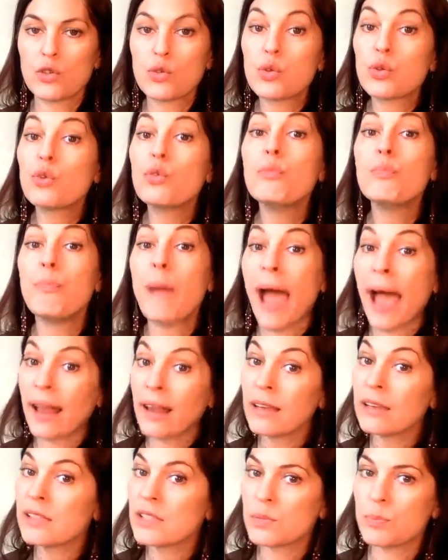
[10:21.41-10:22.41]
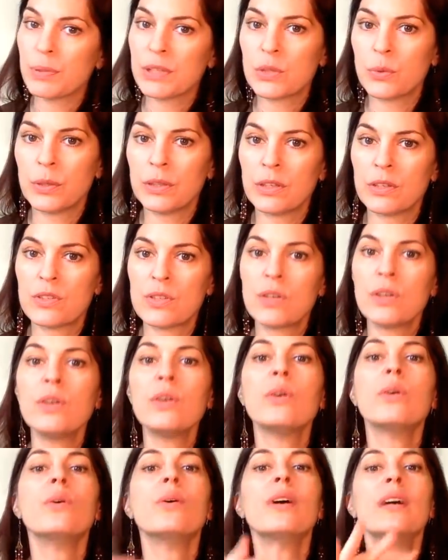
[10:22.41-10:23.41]
true balance between the
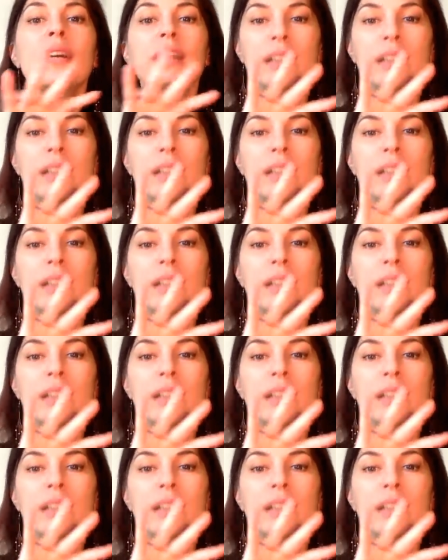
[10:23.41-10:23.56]
two,